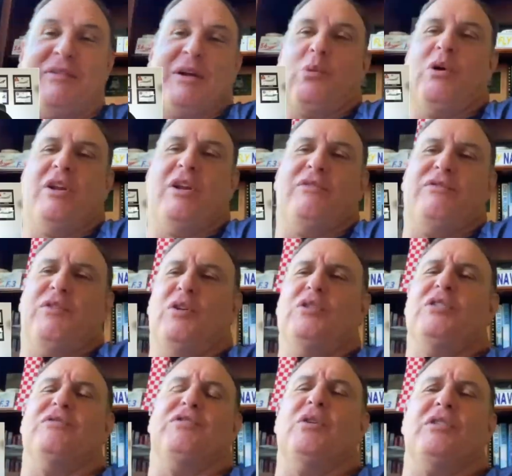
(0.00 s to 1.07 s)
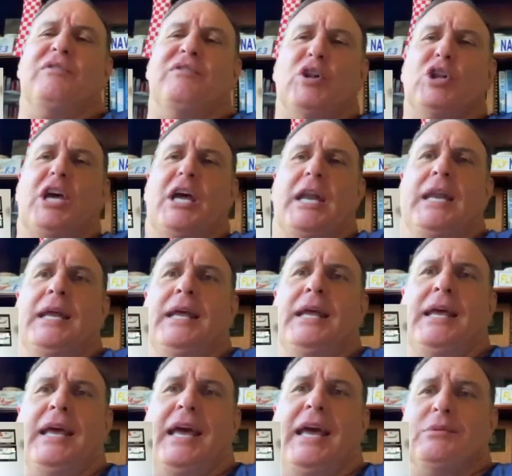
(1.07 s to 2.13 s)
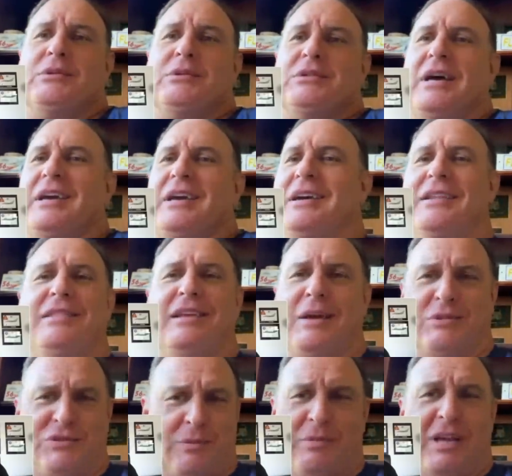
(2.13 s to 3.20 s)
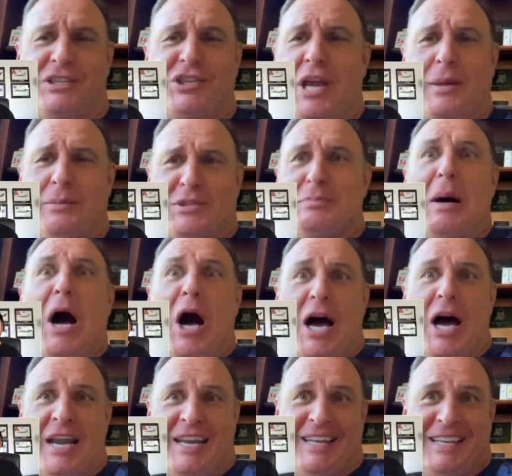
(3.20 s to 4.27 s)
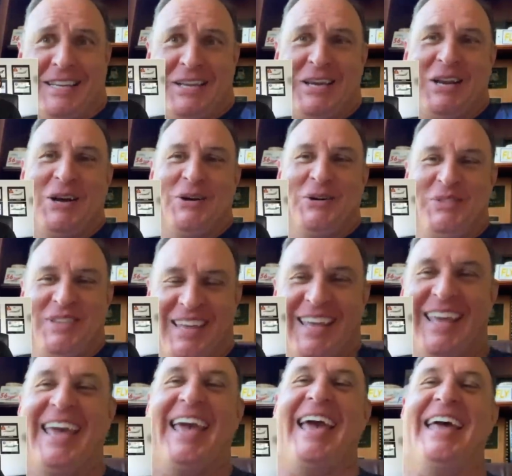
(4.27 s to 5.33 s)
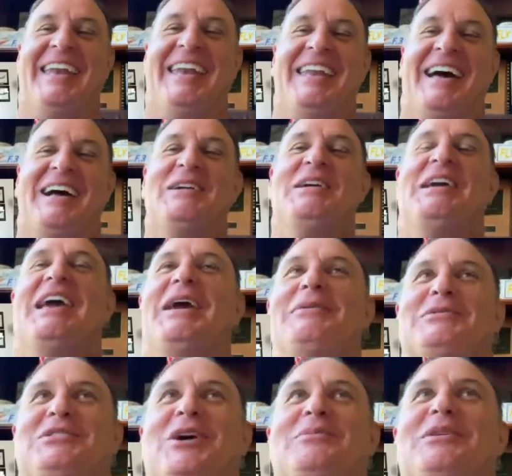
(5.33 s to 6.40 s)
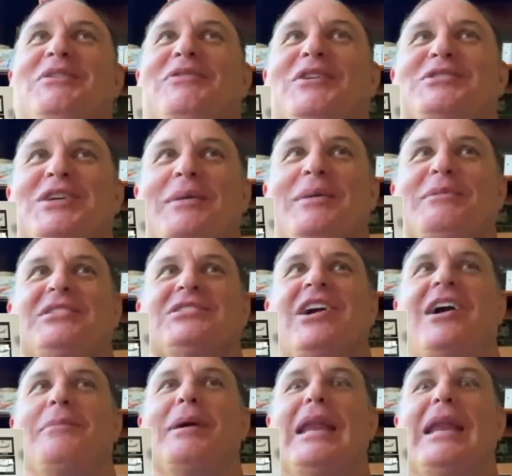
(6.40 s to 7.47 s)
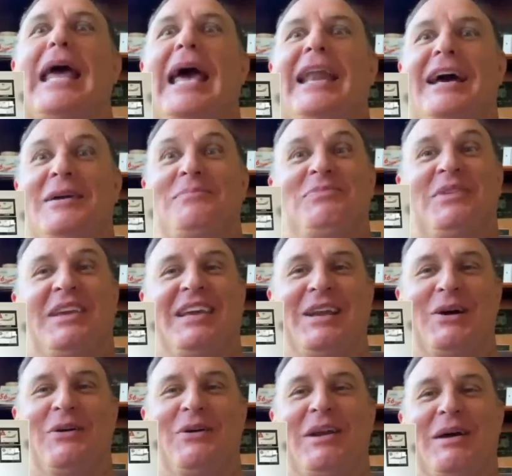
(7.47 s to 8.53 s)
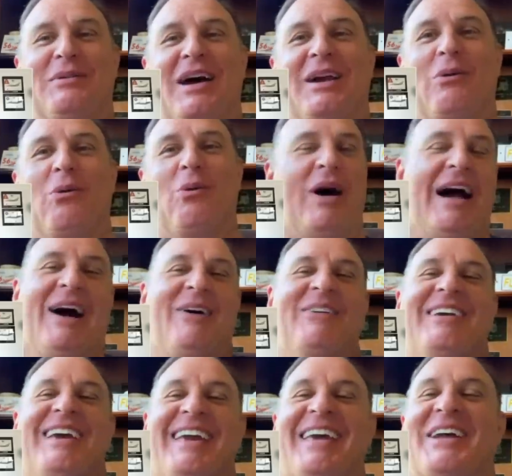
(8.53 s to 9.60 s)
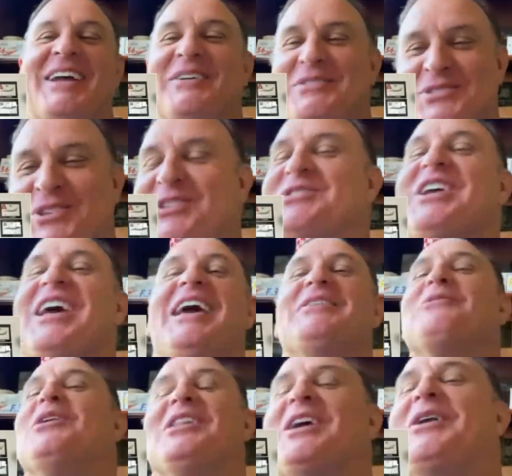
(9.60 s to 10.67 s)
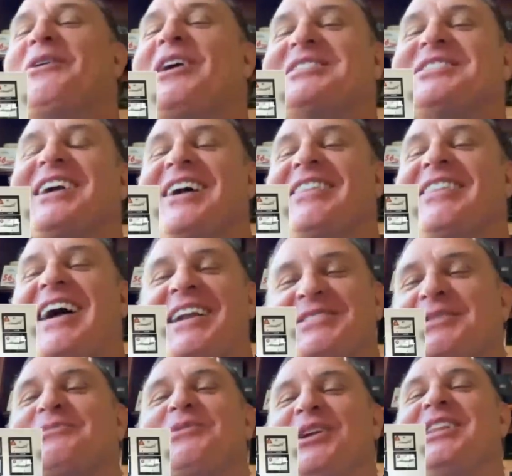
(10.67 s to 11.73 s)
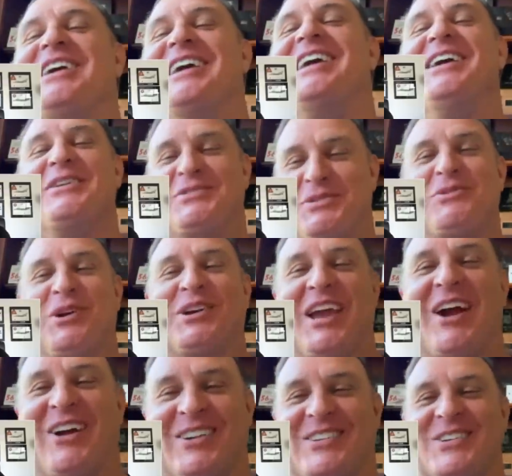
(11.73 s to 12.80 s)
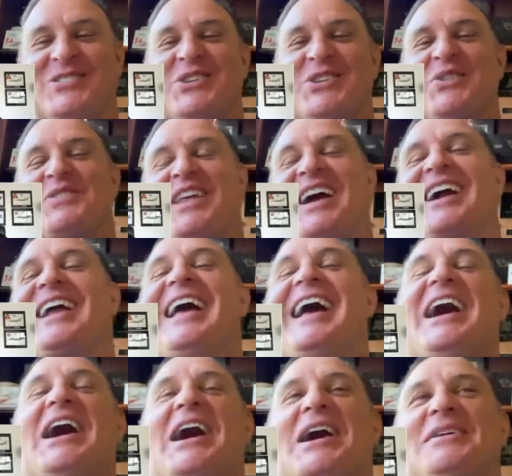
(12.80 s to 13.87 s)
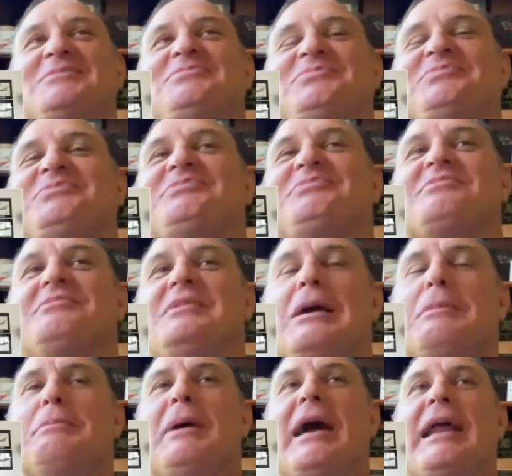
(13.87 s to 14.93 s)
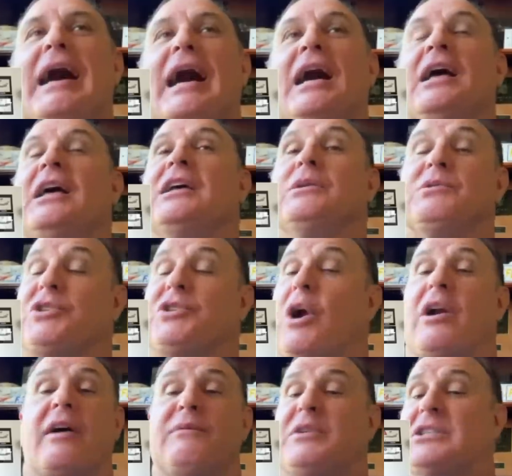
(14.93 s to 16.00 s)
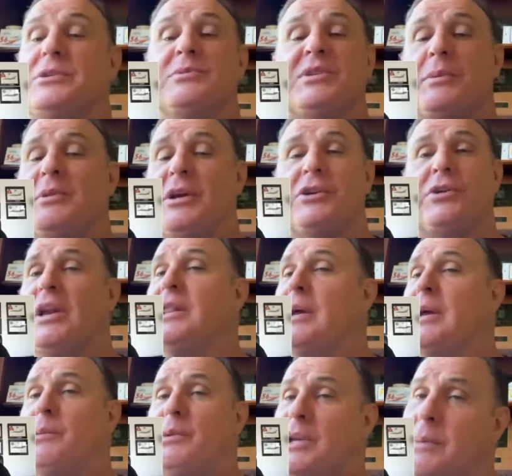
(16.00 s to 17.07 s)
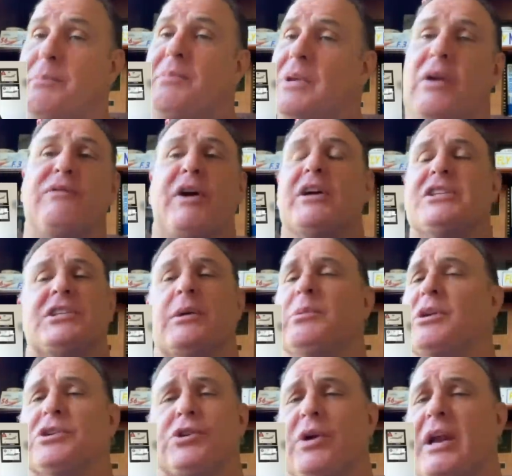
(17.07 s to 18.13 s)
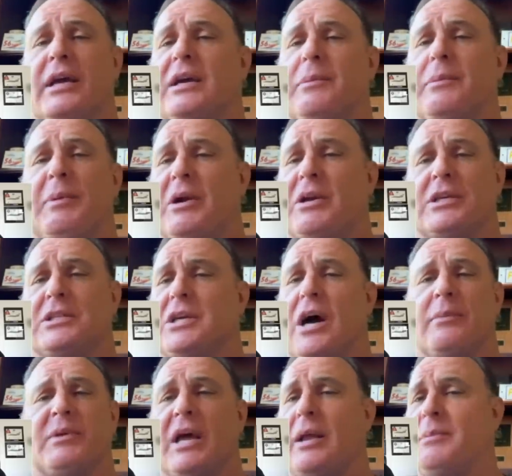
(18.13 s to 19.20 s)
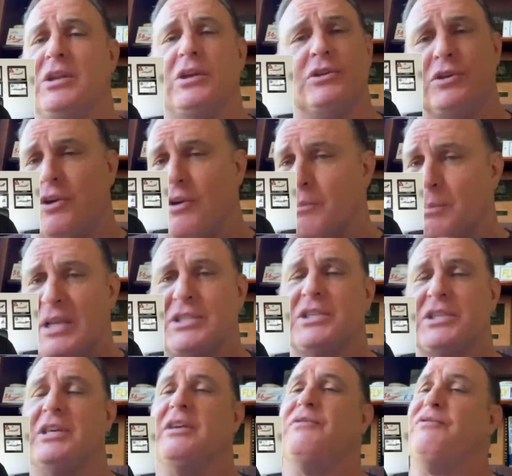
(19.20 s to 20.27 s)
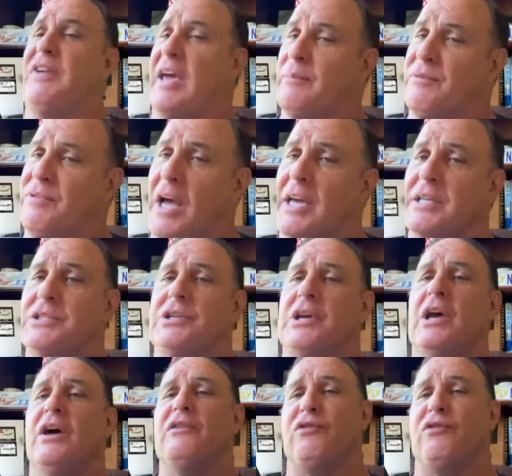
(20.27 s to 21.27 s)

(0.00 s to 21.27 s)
Matter of fact, one had flown the Vulcan, and I was like, wow. I think that was from like James Bond, you know. And he was telling me the first time he saw a banana, you know, and I'm like, wow, you know, it was just really interesting on that. Some real characters over there. Started up, did some similar training. Then we did, you know, very similar training compared to the Tomcat. I mean, you do your basically FAM flights.